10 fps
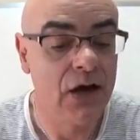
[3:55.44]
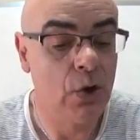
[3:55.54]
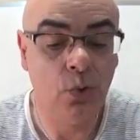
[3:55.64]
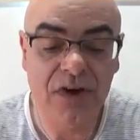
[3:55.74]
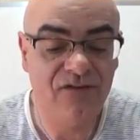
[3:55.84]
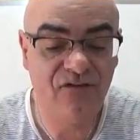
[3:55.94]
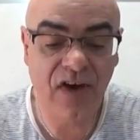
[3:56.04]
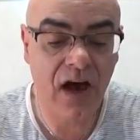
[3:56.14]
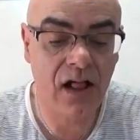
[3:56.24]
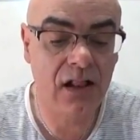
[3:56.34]
We
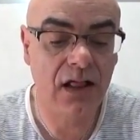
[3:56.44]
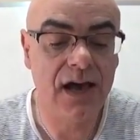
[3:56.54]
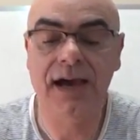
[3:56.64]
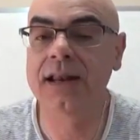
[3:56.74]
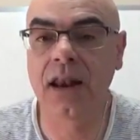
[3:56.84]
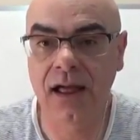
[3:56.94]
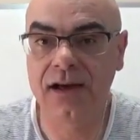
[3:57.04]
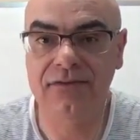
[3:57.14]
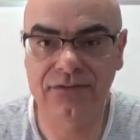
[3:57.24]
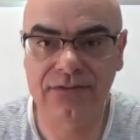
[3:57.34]
fell in
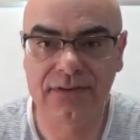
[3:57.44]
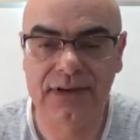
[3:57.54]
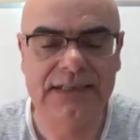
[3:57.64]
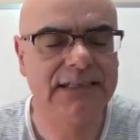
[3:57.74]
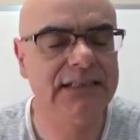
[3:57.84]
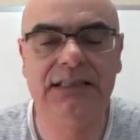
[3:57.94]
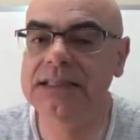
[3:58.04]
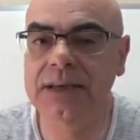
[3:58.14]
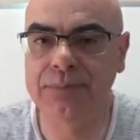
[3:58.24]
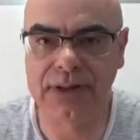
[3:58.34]
love,
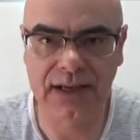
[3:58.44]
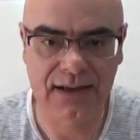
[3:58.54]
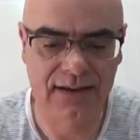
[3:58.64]
deeply.